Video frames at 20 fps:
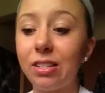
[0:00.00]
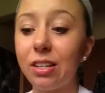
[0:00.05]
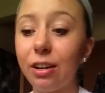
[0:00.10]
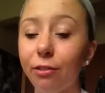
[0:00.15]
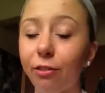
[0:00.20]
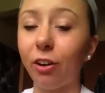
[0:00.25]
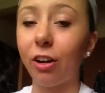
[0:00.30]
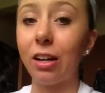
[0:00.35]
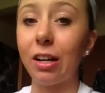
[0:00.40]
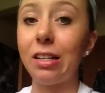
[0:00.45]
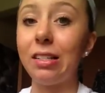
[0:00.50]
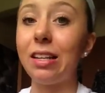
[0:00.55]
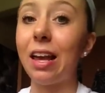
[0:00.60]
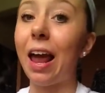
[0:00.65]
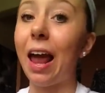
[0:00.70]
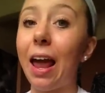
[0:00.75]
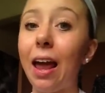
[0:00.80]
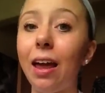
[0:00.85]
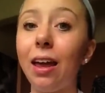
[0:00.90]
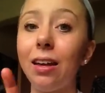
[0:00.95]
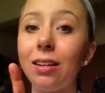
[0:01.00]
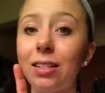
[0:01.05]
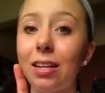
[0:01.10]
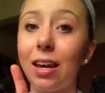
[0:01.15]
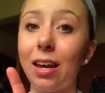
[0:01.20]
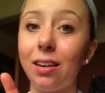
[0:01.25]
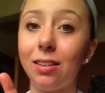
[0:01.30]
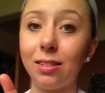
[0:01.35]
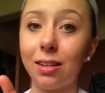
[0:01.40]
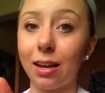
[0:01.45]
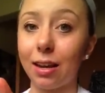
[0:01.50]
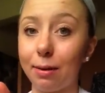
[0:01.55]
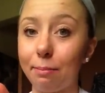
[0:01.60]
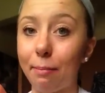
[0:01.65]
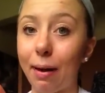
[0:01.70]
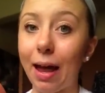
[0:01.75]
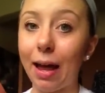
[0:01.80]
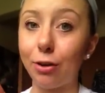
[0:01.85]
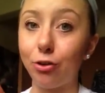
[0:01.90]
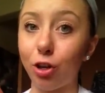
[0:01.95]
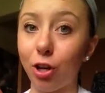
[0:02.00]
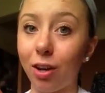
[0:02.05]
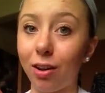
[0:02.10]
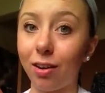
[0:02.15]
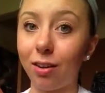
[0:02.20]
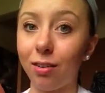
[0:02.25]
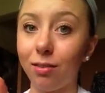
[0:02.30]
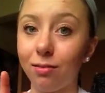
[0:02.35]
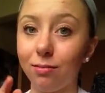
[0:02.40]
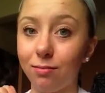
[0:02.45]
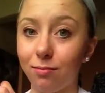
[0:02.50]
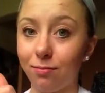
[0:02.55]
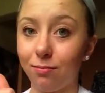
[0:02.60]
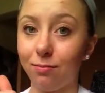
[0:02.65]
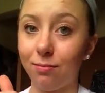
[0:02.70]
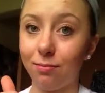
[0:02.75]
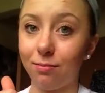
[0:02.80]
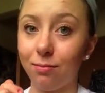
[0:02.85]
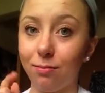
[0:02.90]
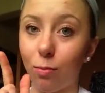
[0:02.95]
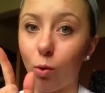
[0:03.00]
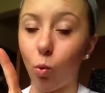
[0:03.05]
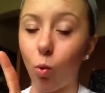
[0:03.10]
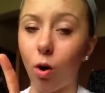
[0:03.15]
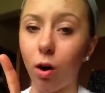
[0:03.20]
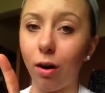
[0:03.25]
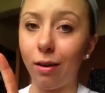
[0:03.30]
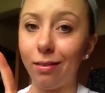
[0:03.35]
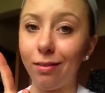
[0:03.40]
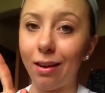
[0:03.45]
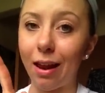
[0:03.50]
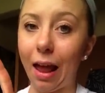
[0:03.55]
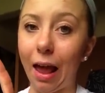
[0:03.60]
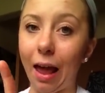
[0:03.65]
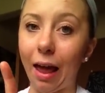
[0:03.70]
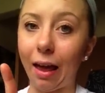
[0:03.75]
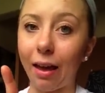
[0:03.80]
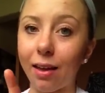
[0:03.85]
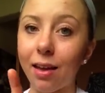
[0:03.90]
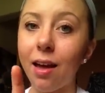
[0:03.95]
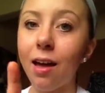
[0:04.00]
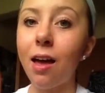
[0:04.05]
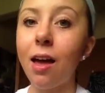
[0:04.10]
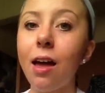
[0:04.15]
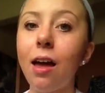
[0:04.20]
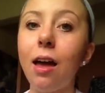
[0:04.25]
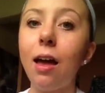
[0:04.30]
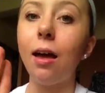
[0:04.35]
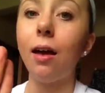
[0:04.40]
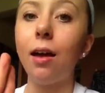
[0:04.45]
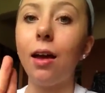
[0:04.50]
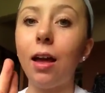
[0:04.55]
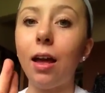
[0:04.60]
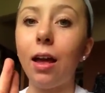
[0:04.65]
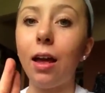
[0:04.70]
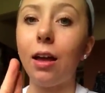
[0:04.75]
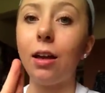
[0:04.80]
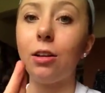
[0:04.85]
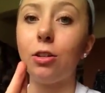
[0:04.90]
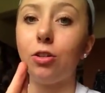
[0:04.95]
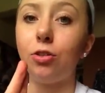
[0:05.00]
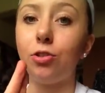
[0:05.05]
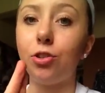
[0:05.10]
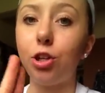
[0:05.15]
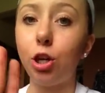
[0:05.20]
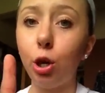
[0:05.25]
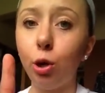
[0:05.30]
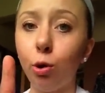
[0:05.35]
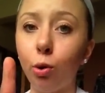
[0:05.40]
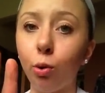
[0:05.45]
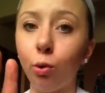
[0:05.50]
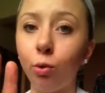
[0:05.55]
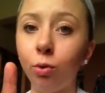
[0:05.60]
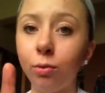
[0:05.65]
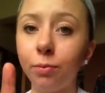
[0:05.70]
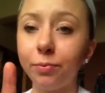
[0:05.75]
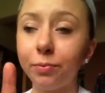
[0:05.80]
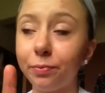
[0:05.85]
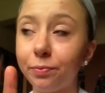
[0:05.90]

different is, A, it tastes like magic. 1, A. And 2,